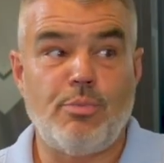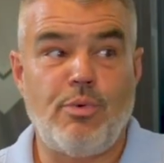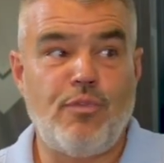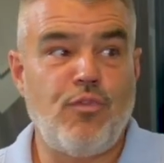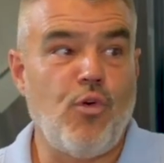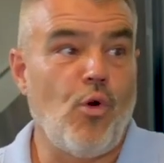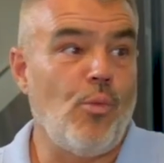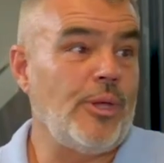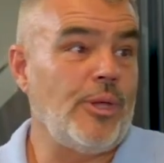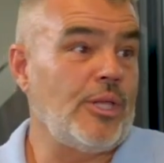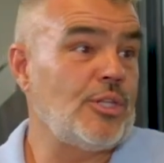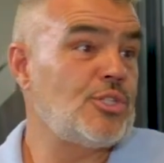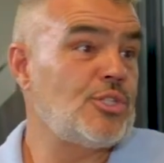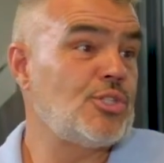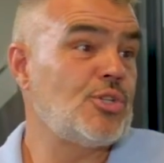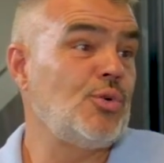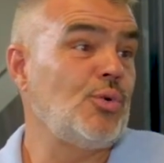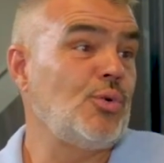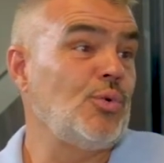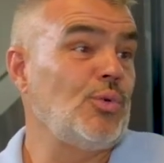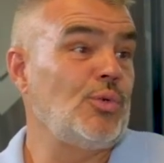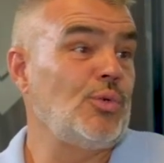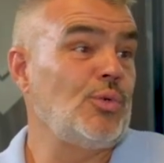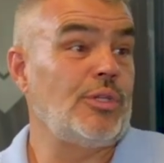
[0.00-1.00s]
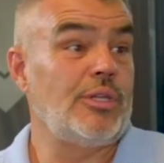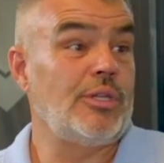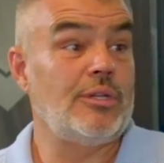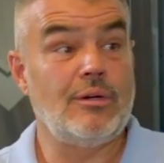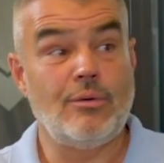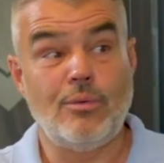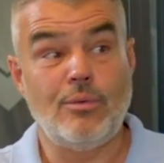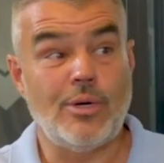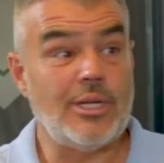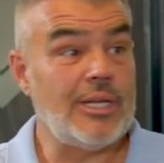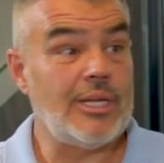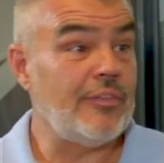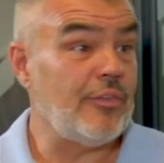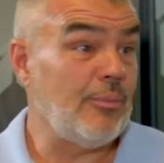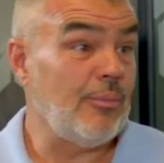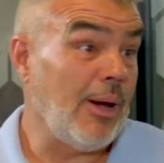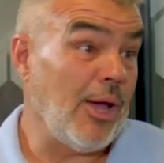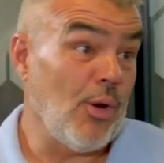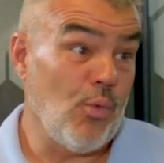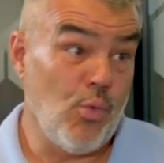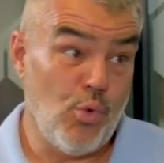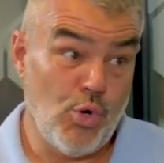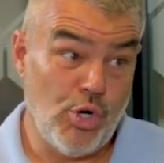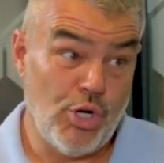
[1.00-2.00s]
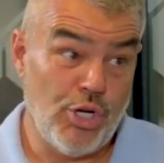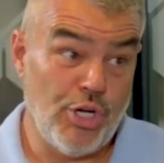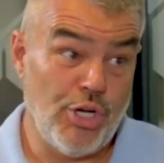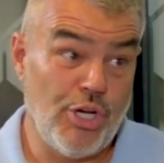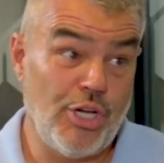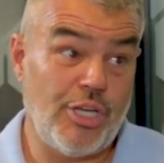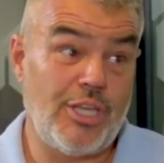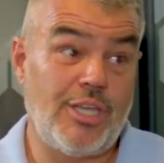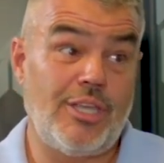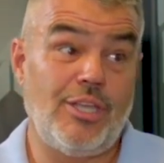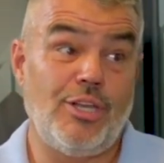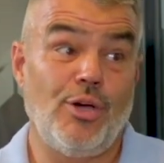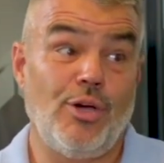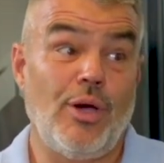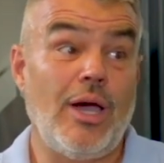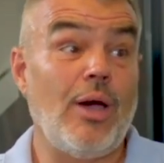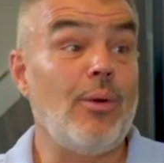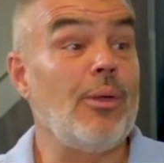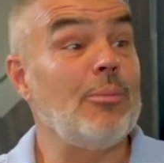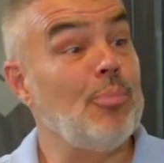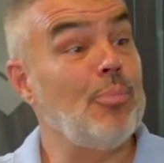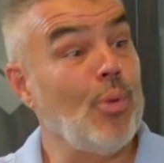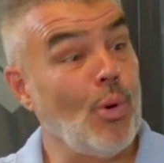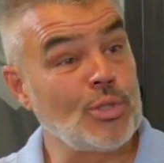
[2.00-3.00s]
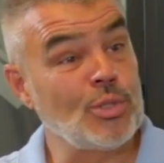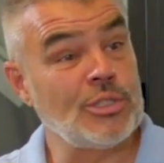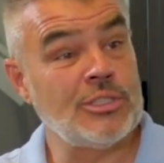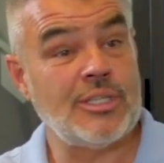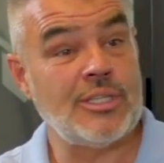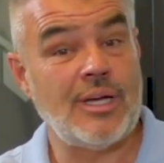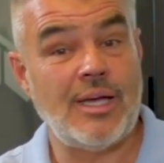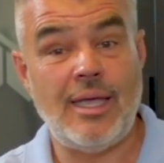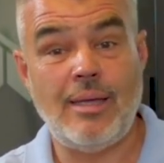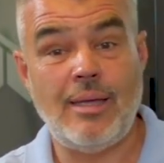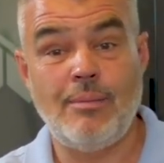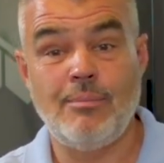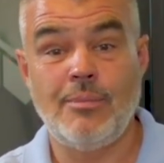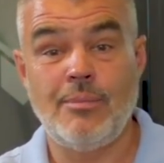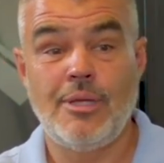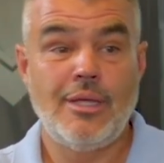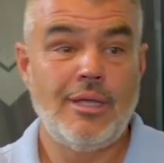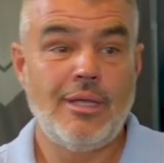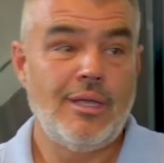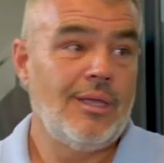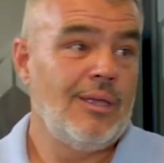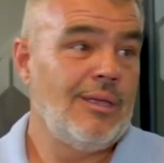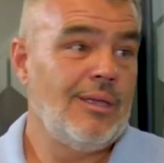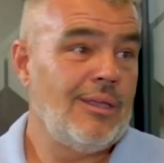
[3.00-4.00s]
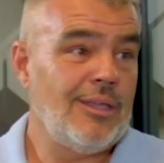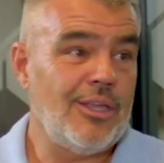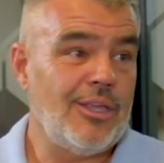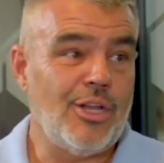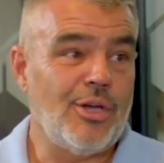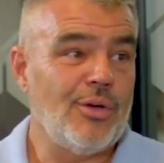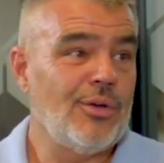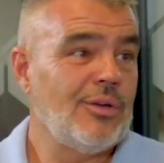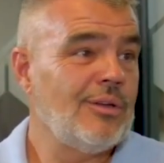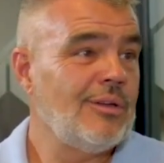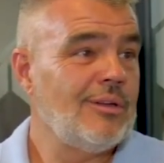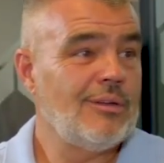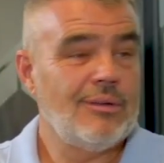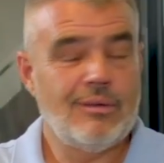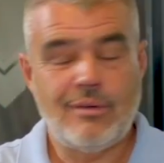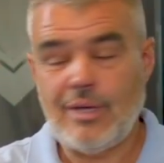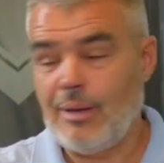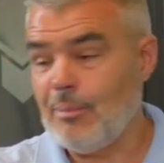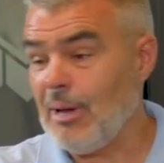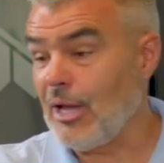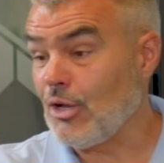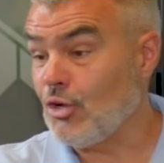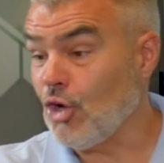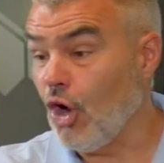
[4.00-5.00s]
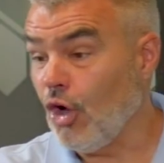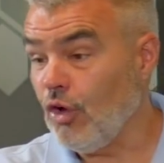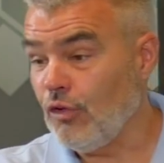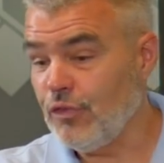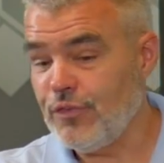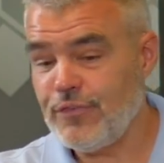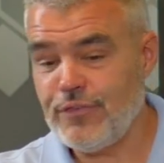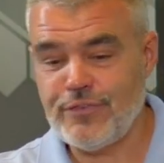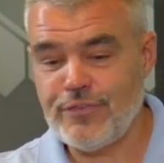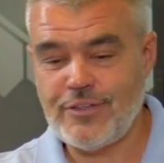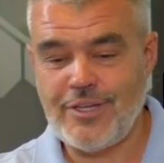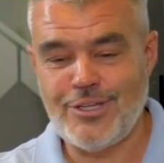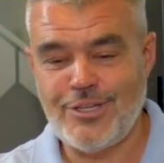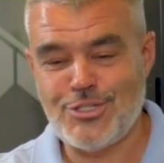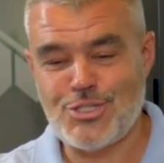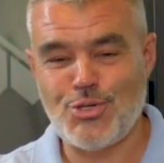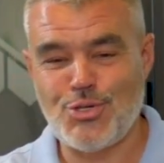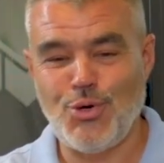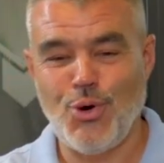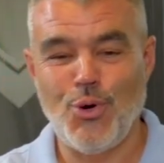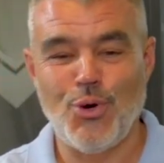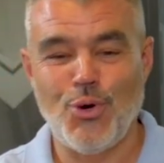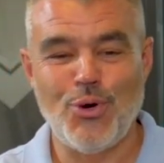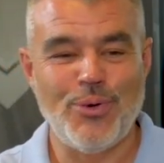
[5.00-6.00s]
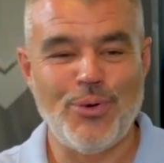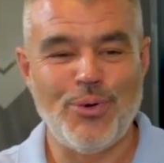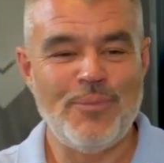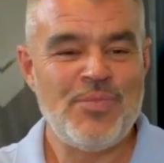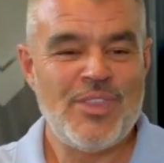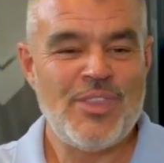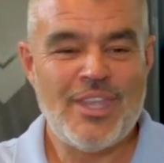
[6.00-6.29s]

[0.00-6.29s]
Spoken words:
are performing at school, whatever, my work, how important I am, my golf score,